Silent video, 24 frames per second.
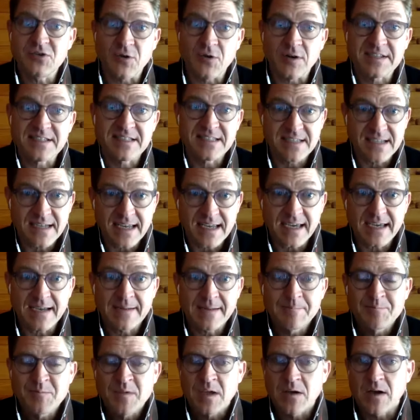York City
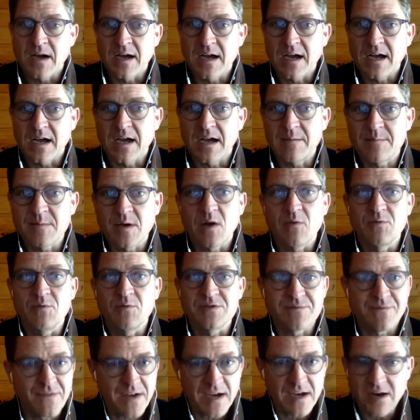was
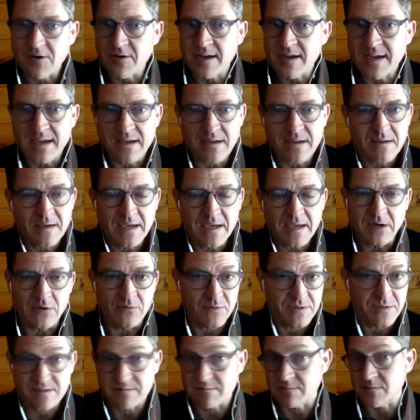very,
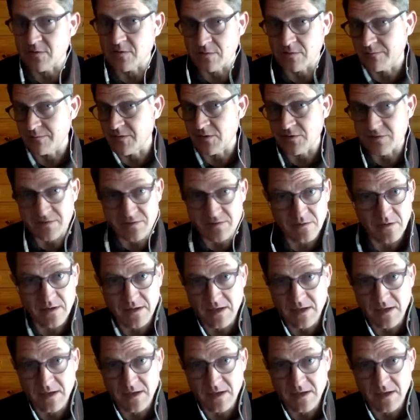was sort of, there's